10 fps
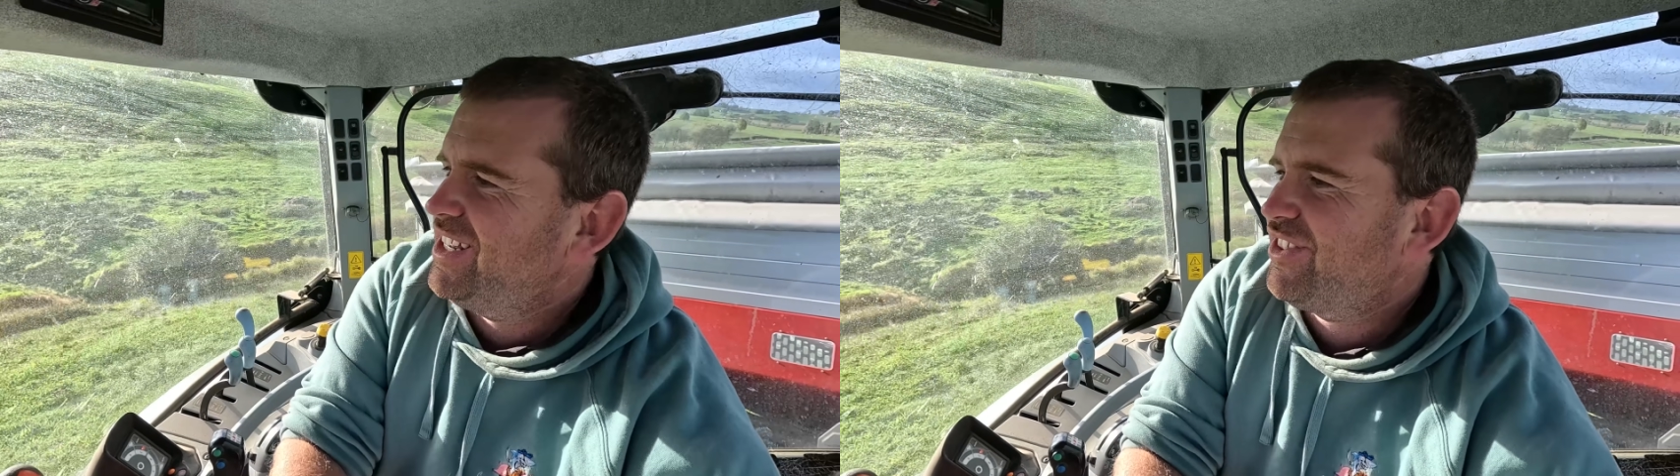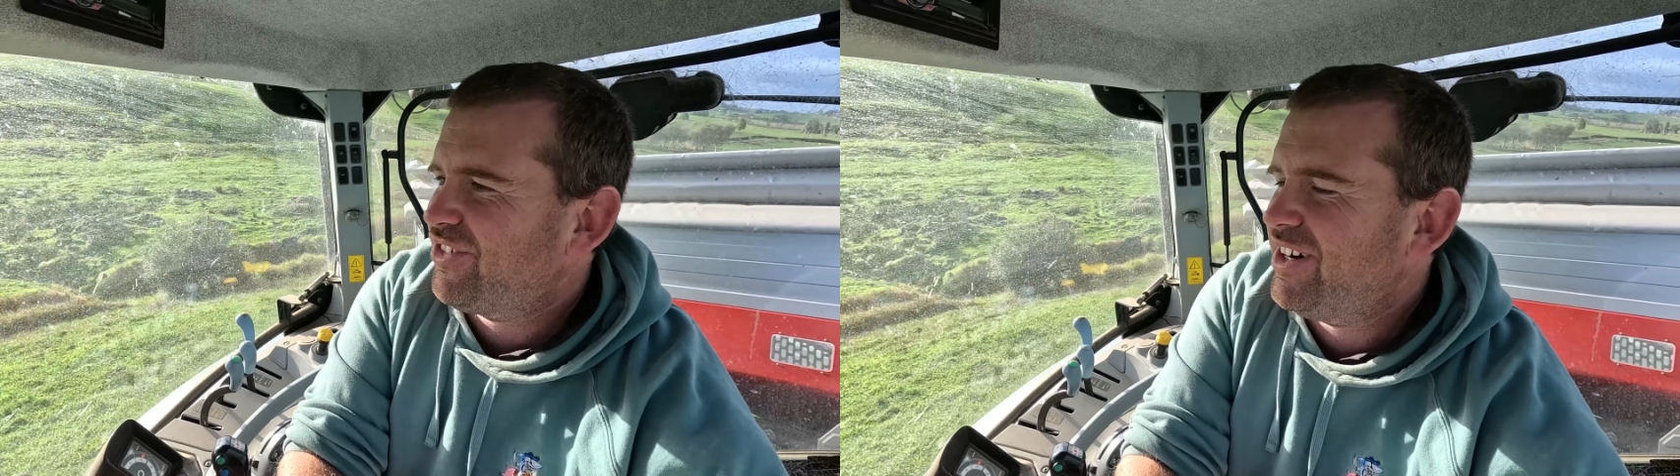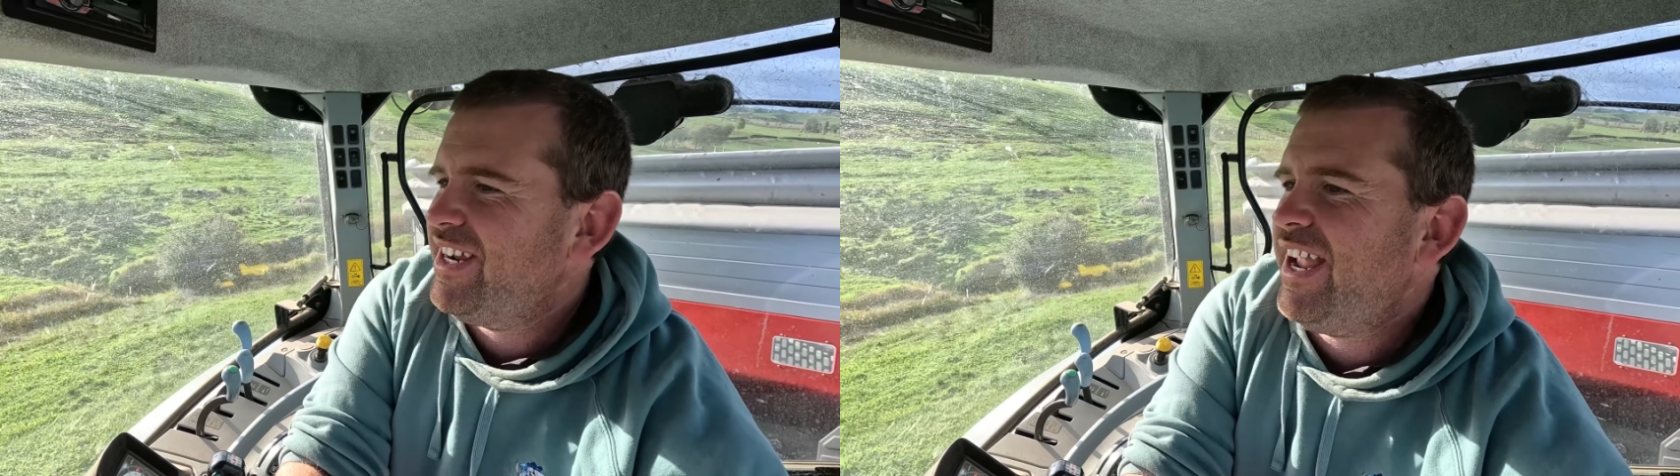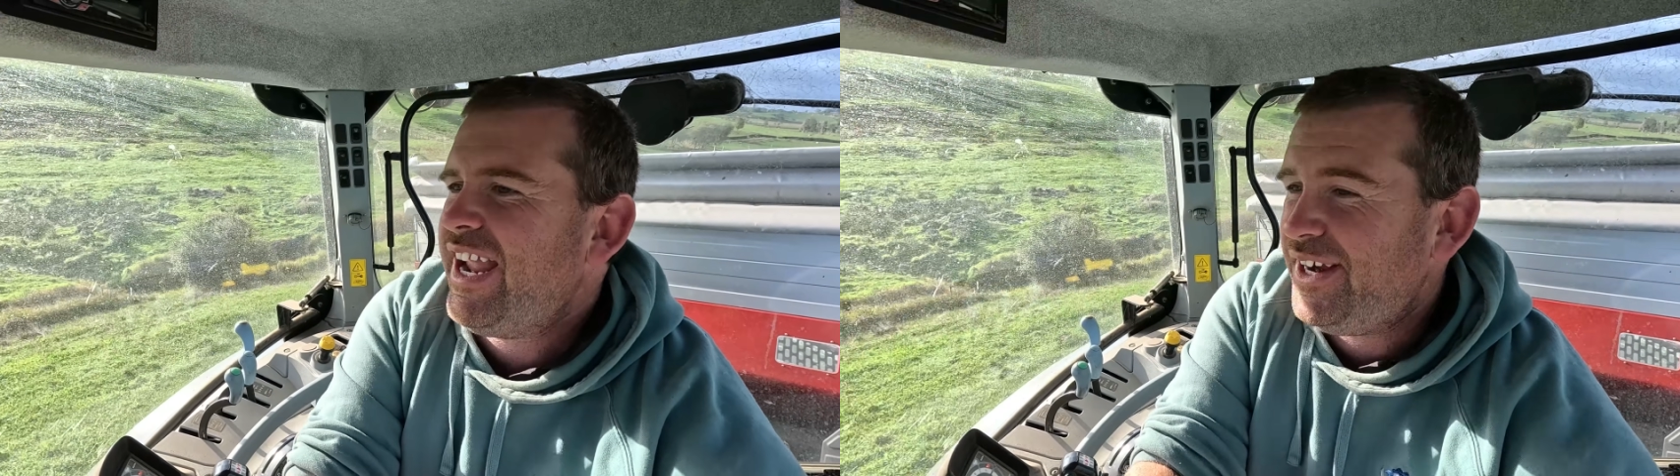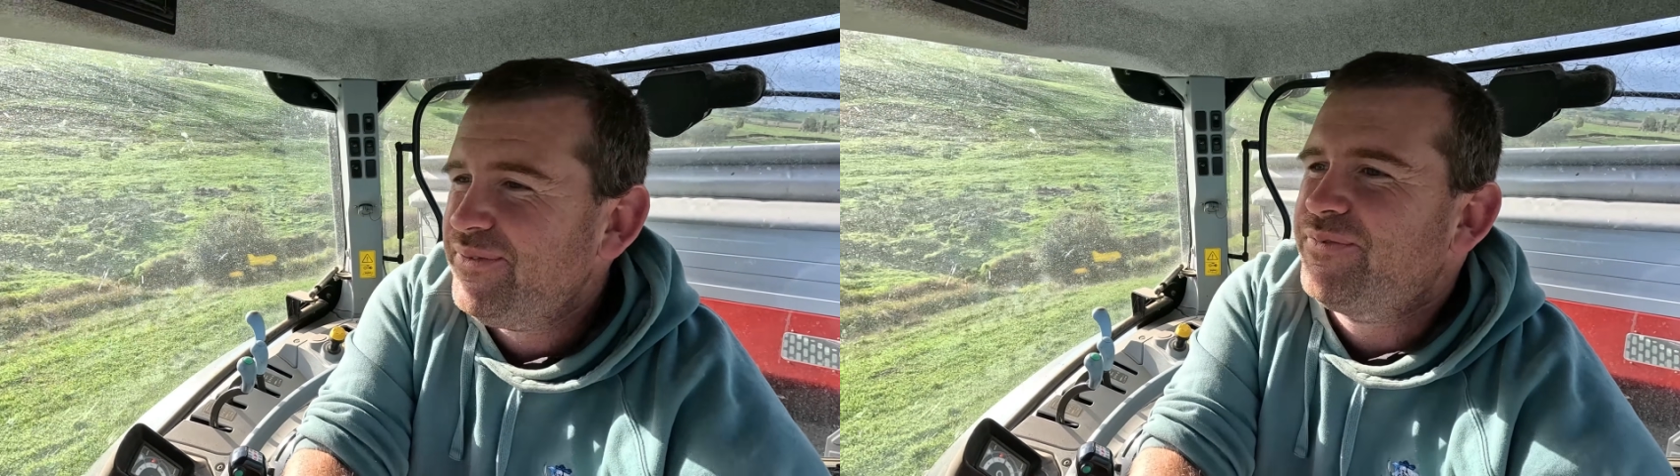3
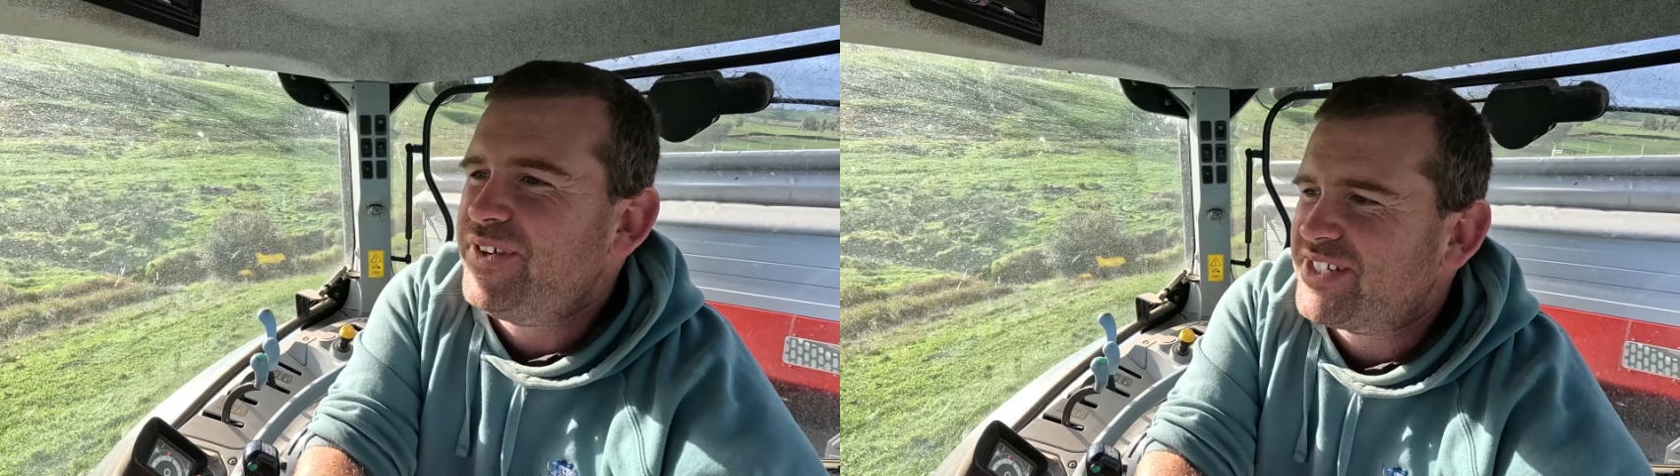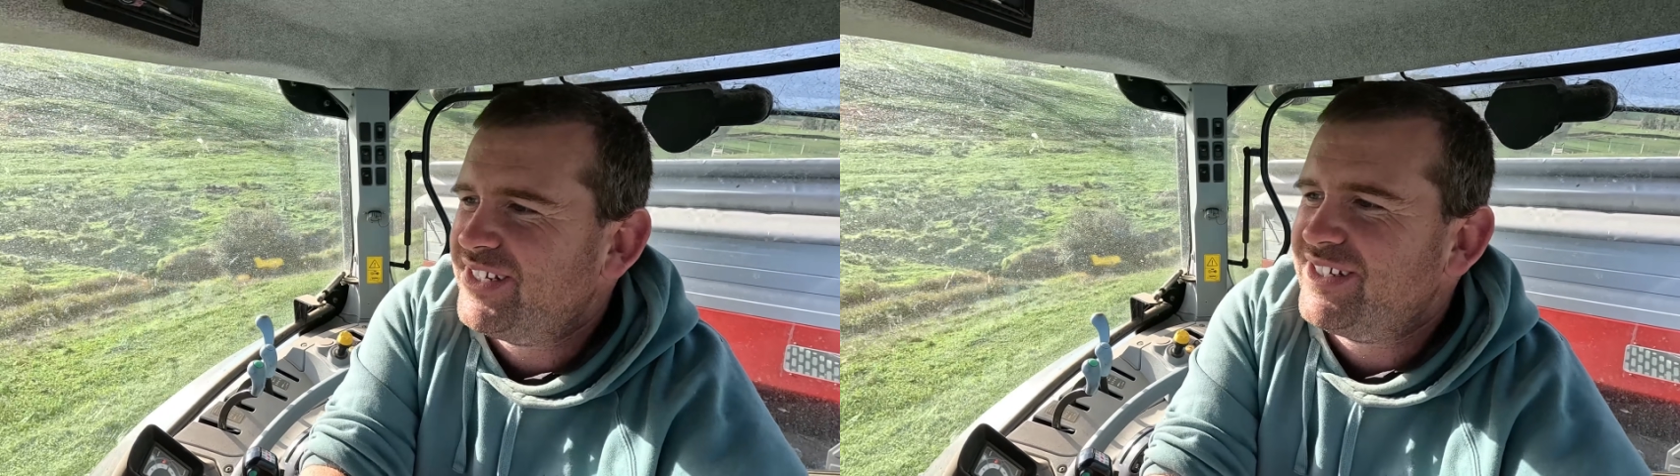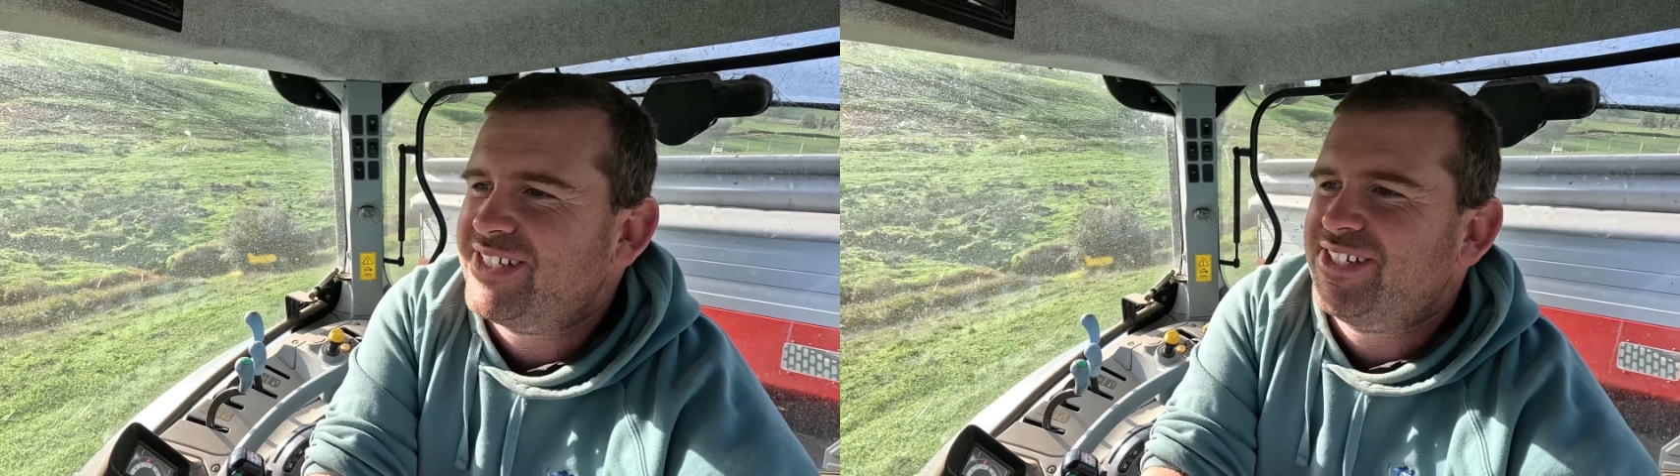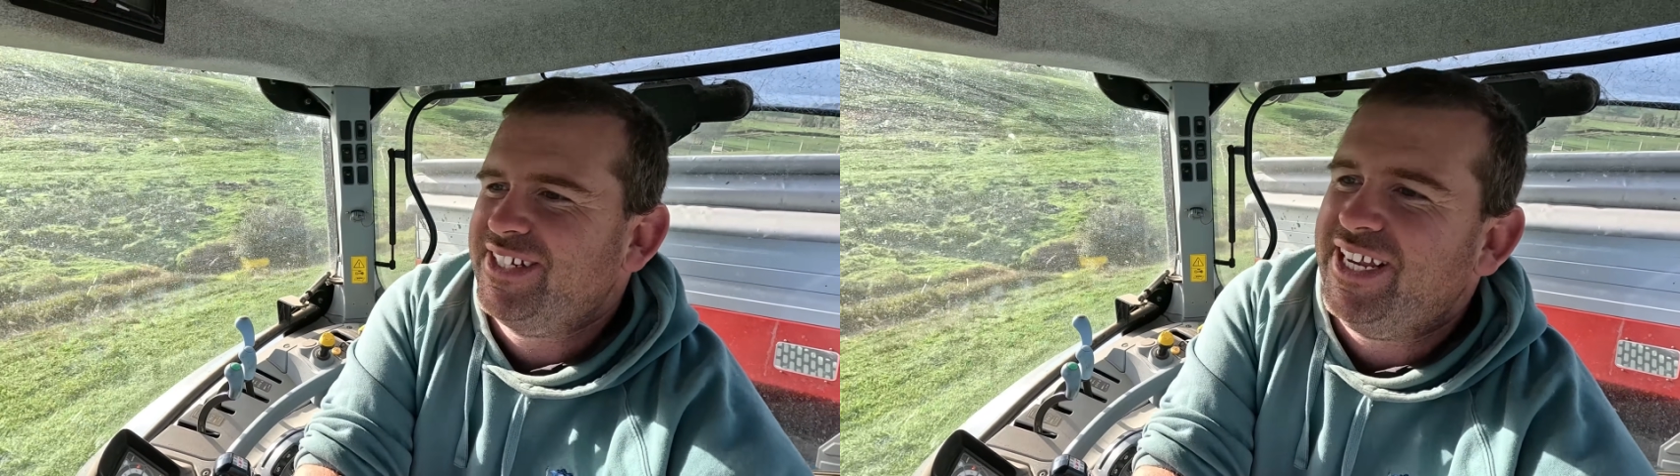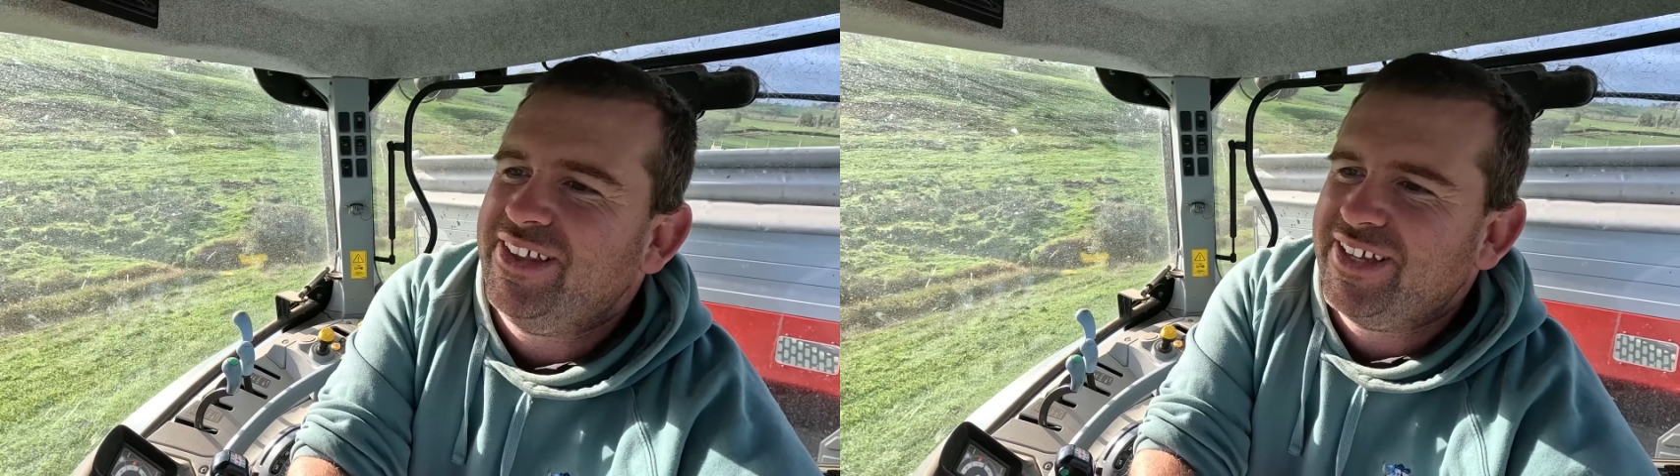hen pheasants
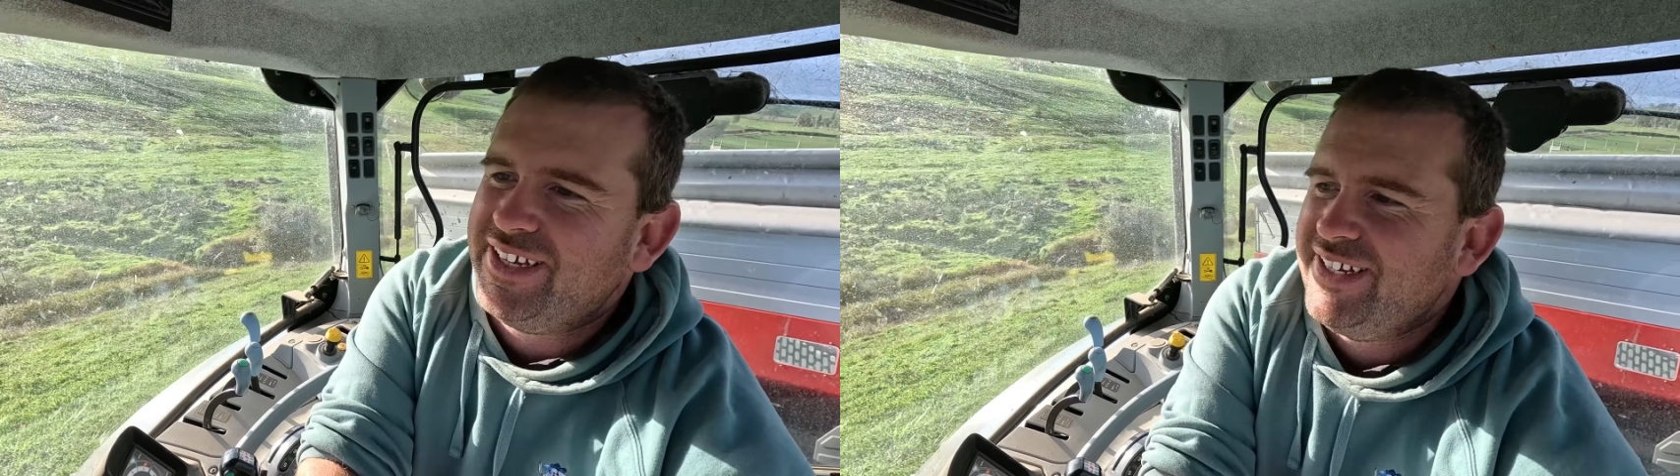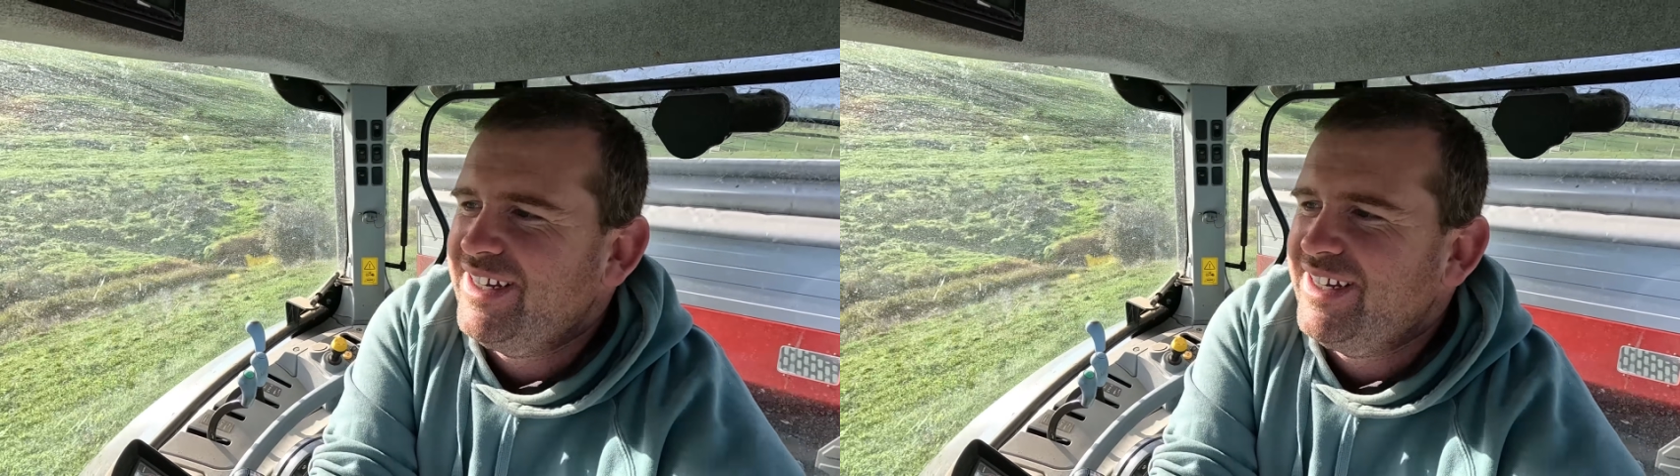together